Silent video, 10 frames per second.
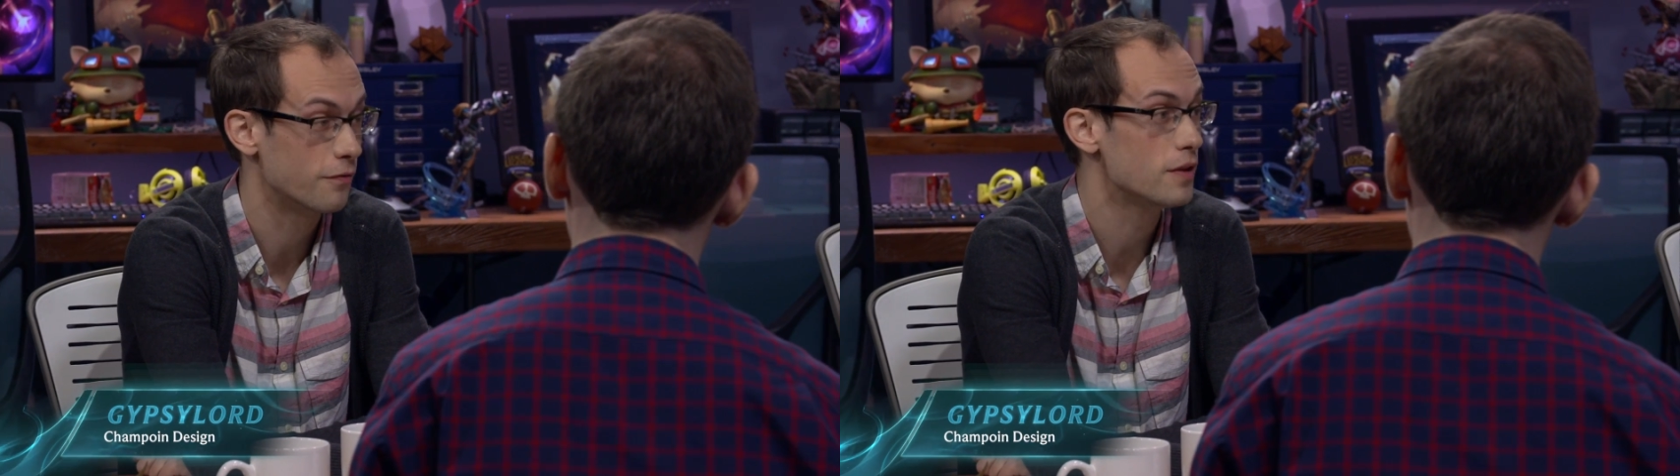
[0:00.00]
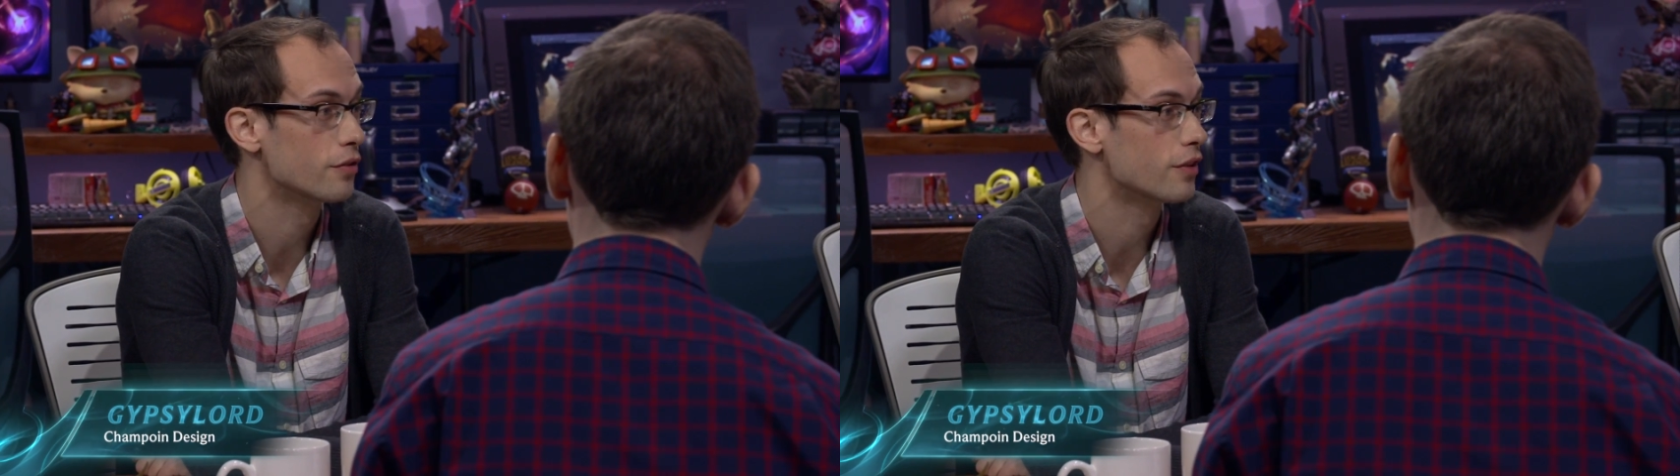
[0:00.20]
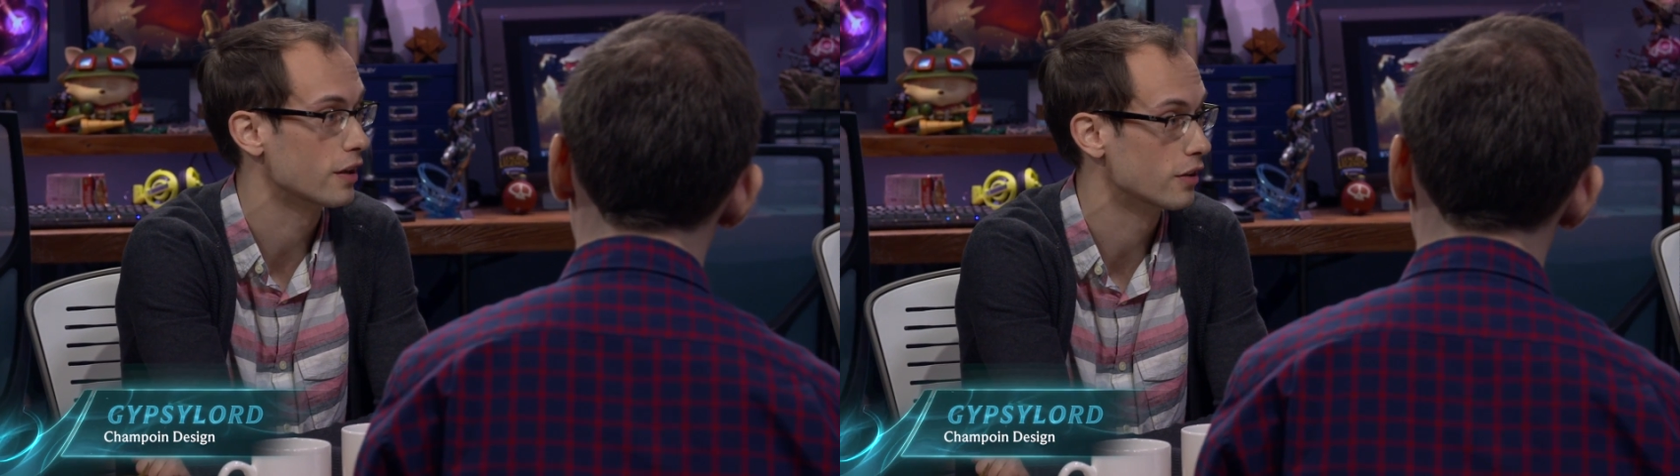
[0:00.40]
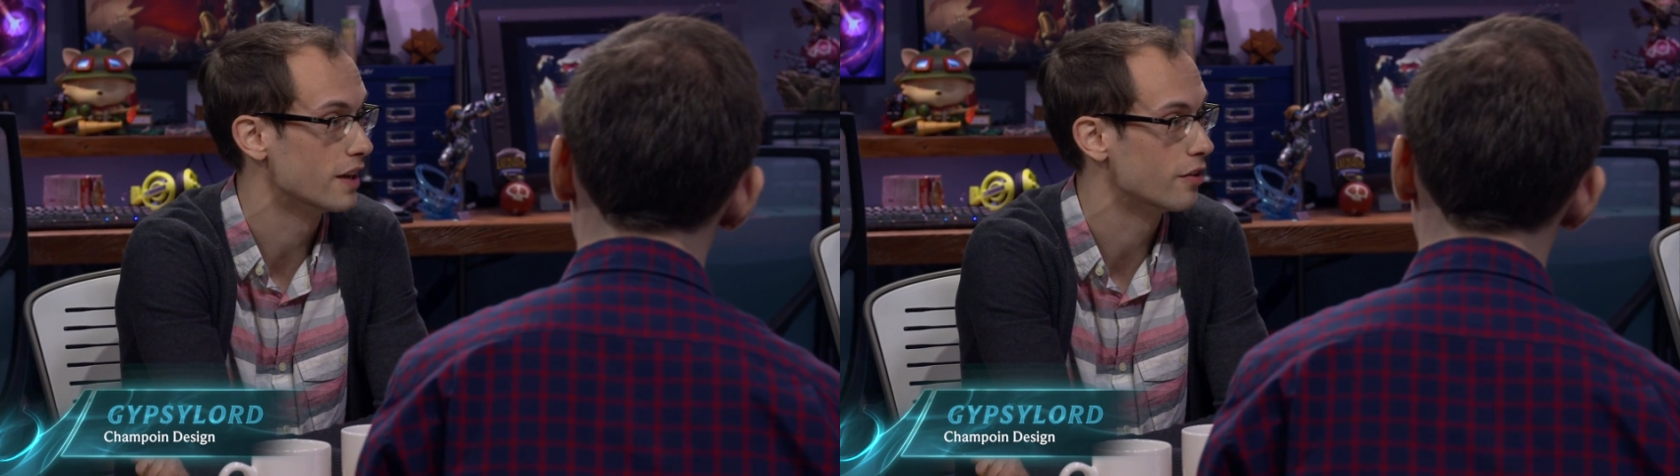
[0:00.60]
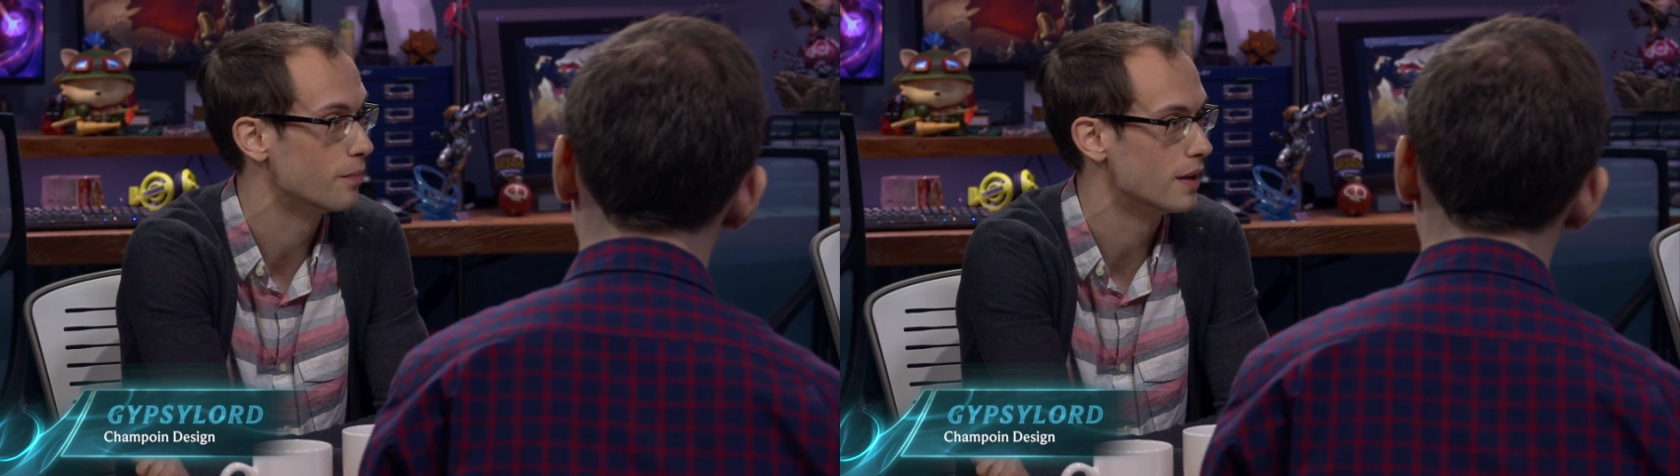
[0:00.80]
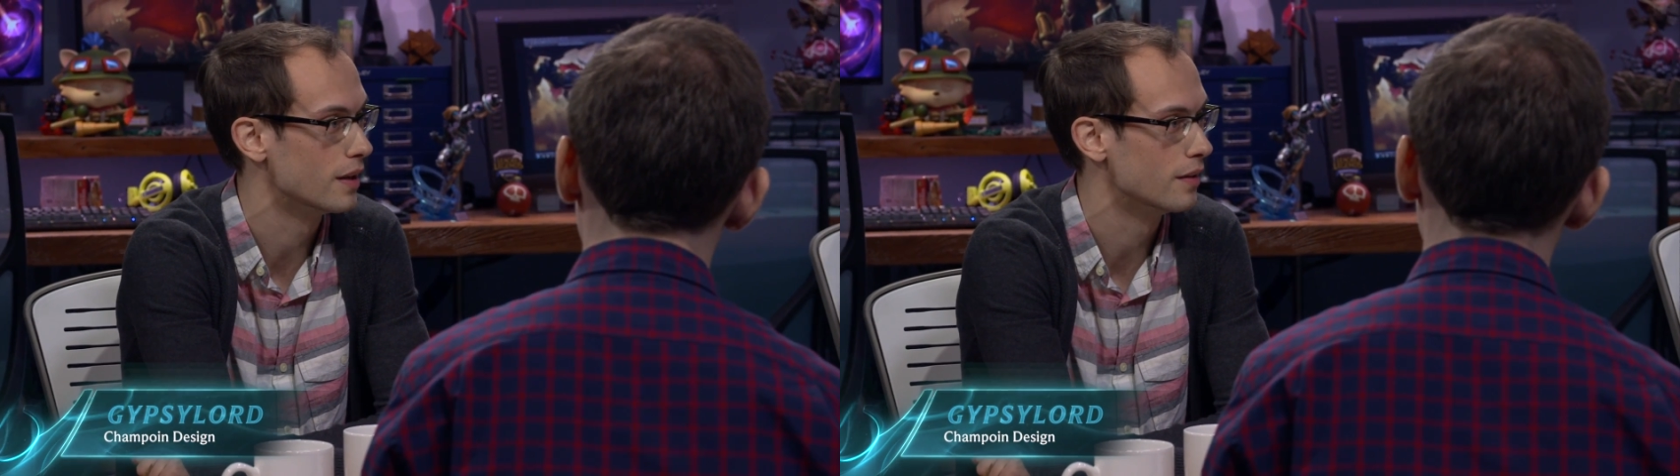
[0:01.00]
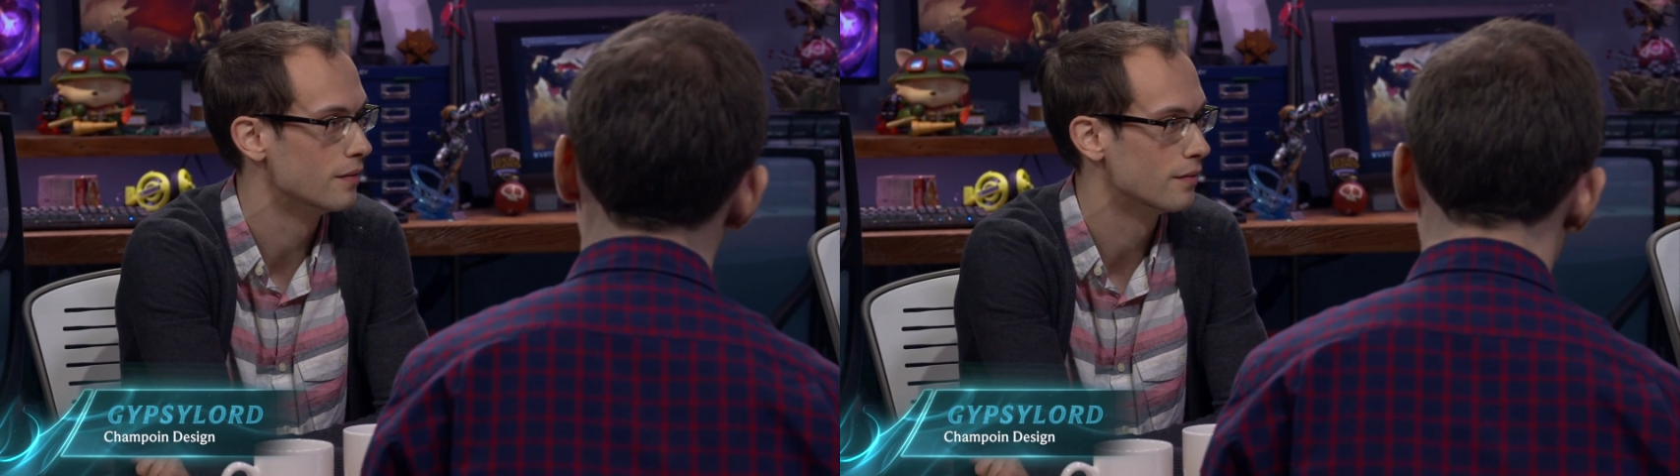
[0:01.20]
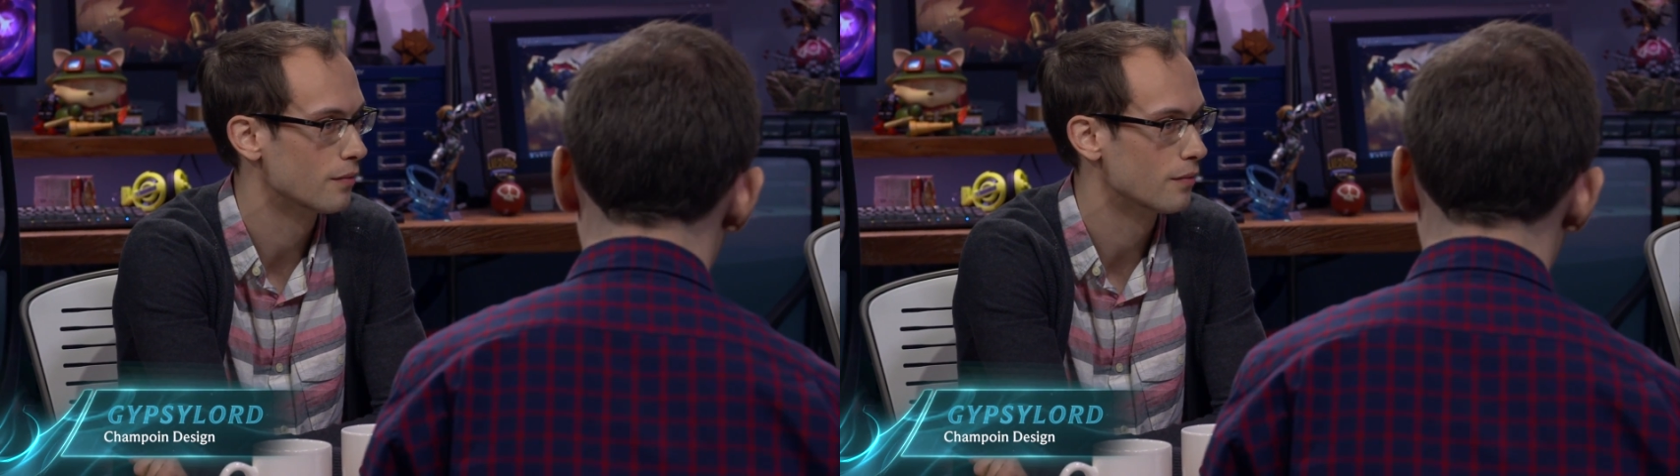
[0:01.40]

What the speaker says: feels like light speed